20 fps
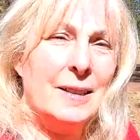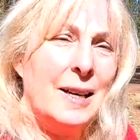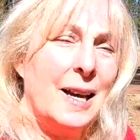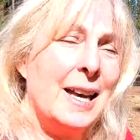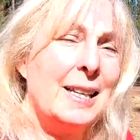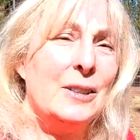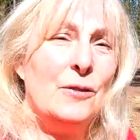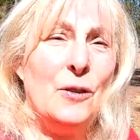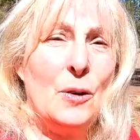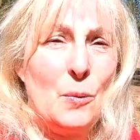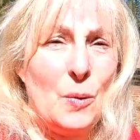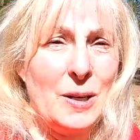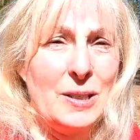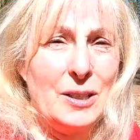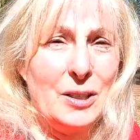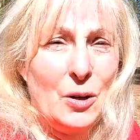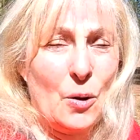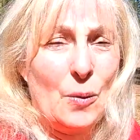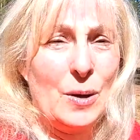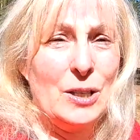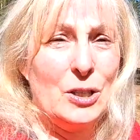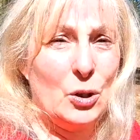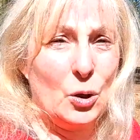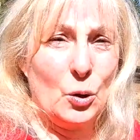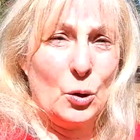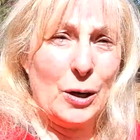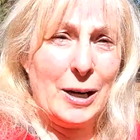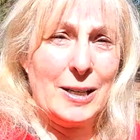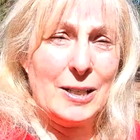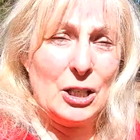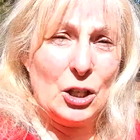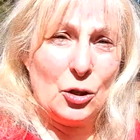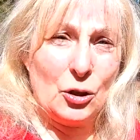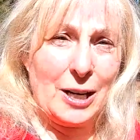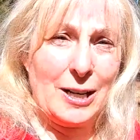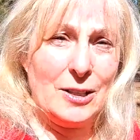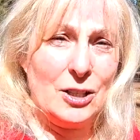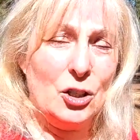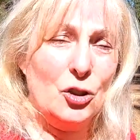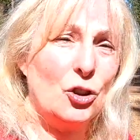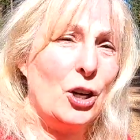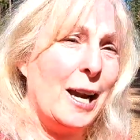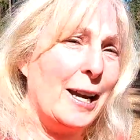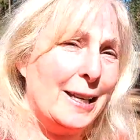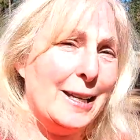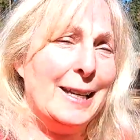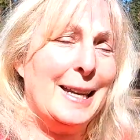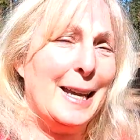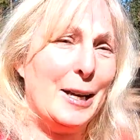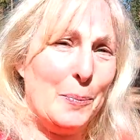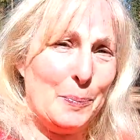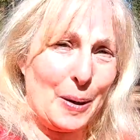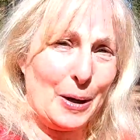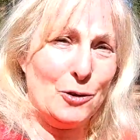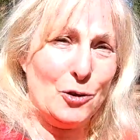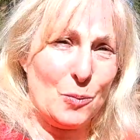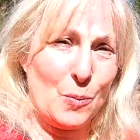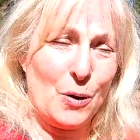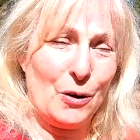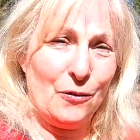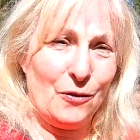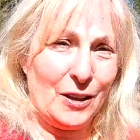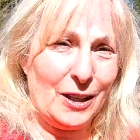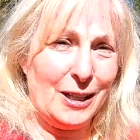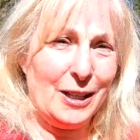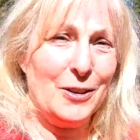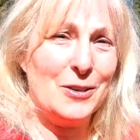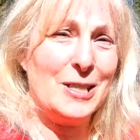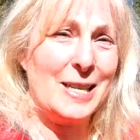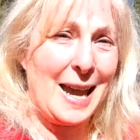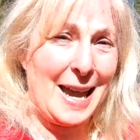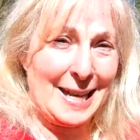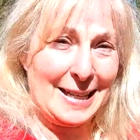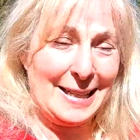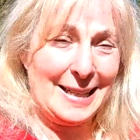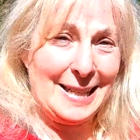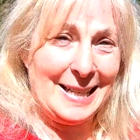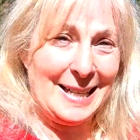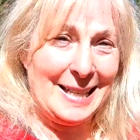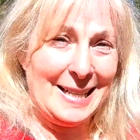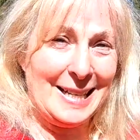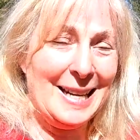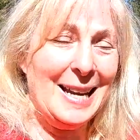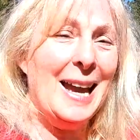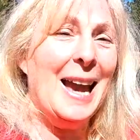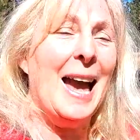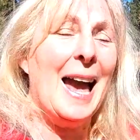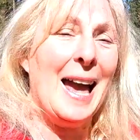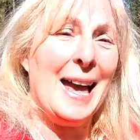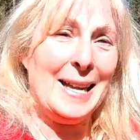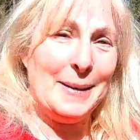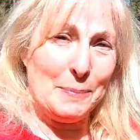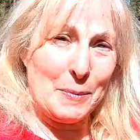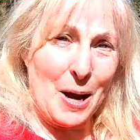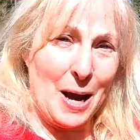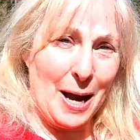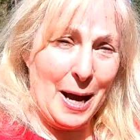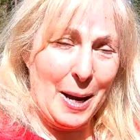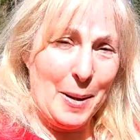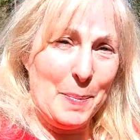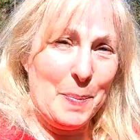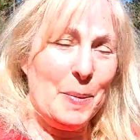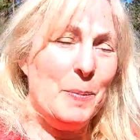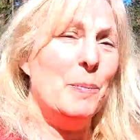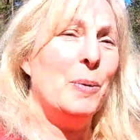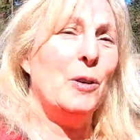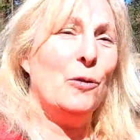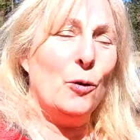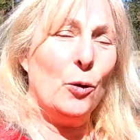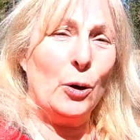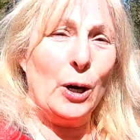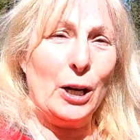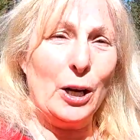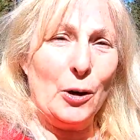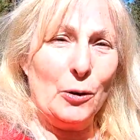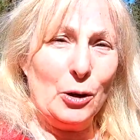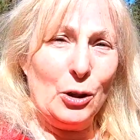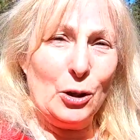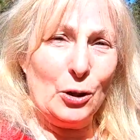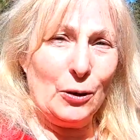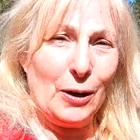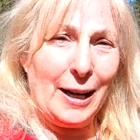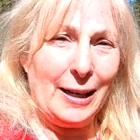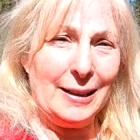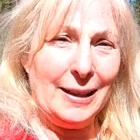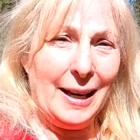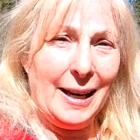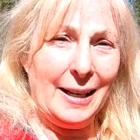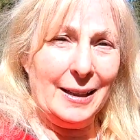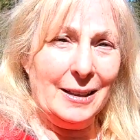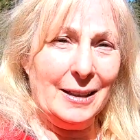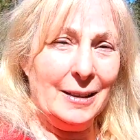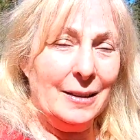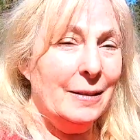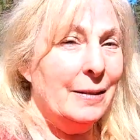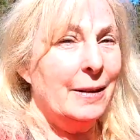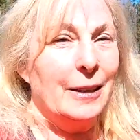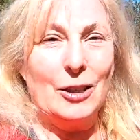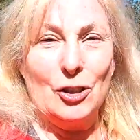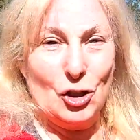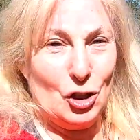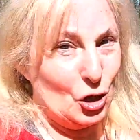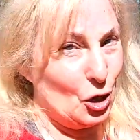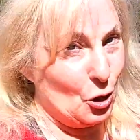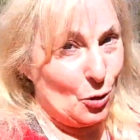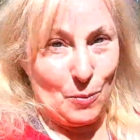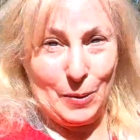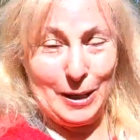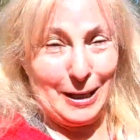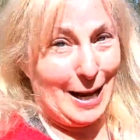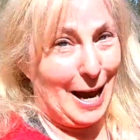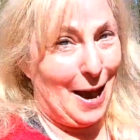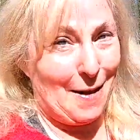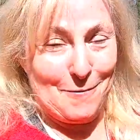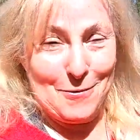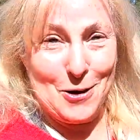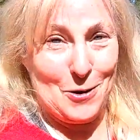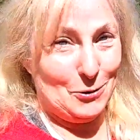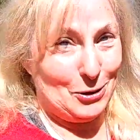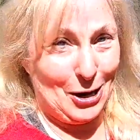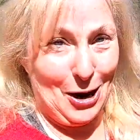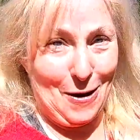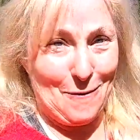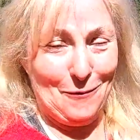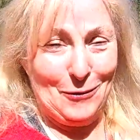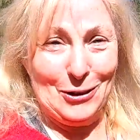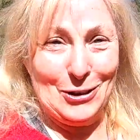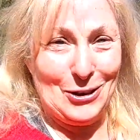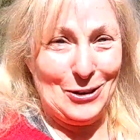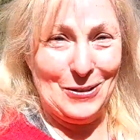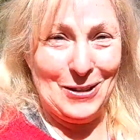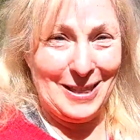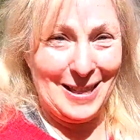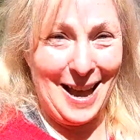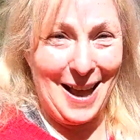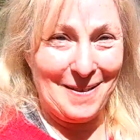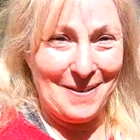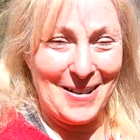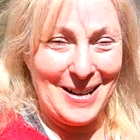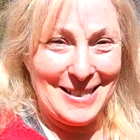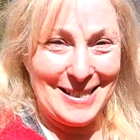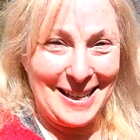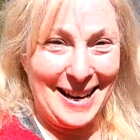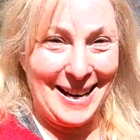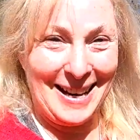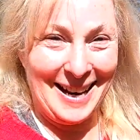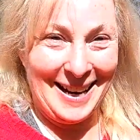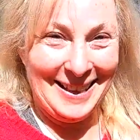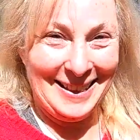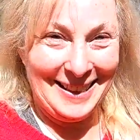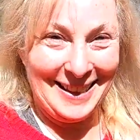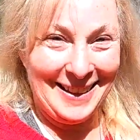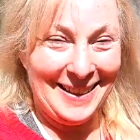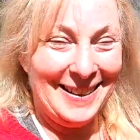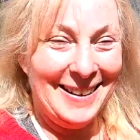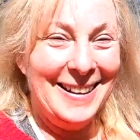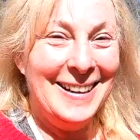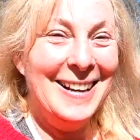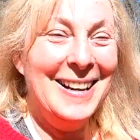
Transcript: And if I wasn't going so crazy trying to get a bunch more videos edited and up before I go to the Grand Canyon, because you know I'm gonna have no time for doing that once I get there,